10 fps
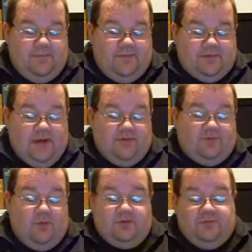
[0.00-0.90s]
and
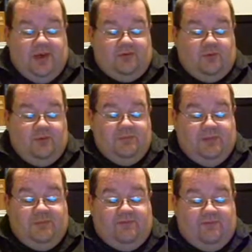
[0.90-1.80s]
therefore the mandatory
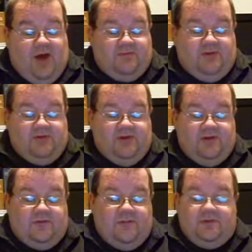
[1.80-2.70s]
minimum 5-year
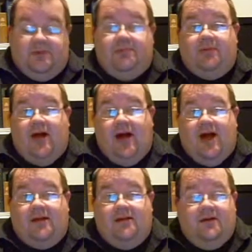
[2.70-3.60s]
sentence must be applied.